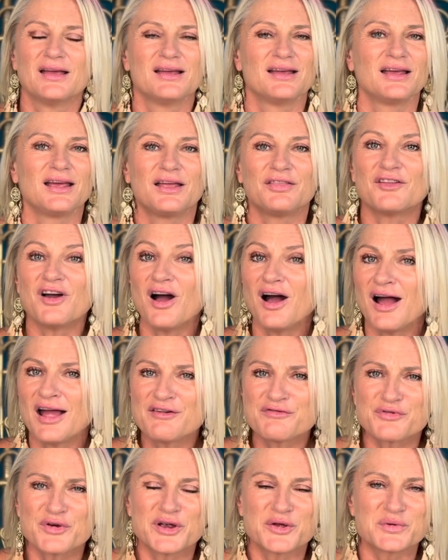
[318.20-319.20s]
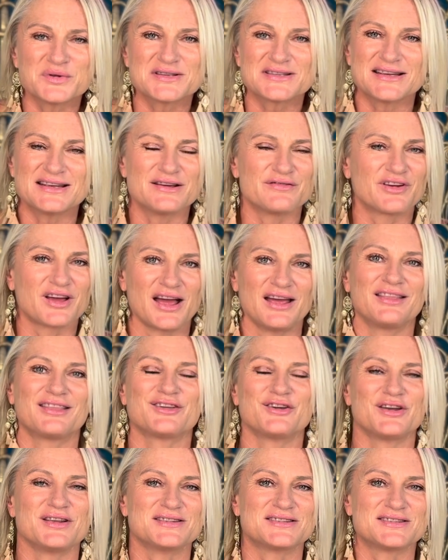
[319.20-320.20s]
In the high frequency of gate
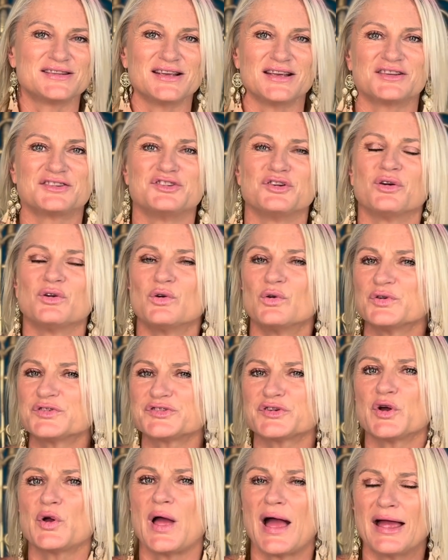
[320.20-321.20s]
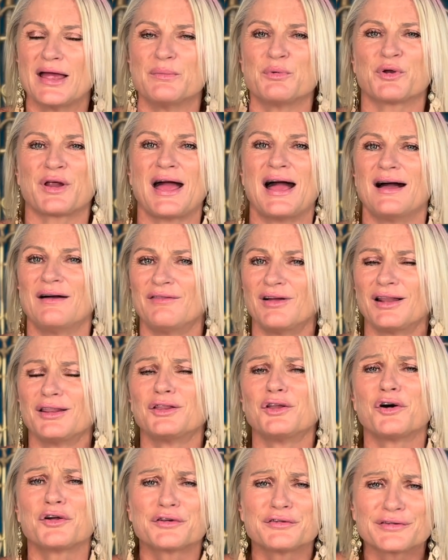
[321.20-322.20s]
36, you're also able to have a
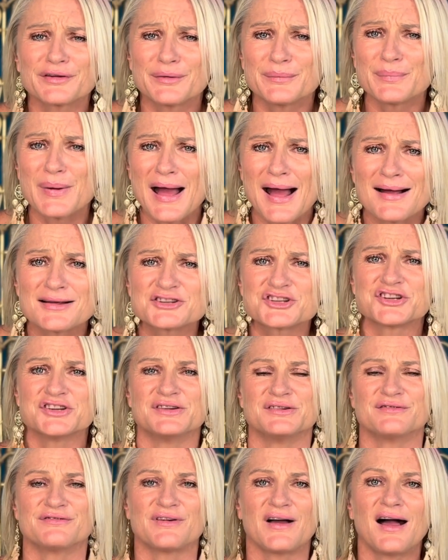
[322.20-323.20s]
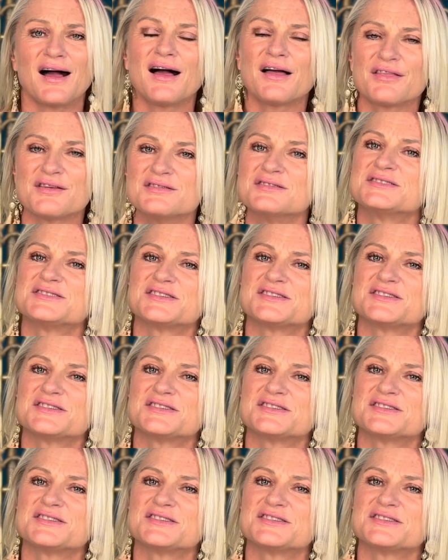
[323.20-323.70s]
lot of compassion for others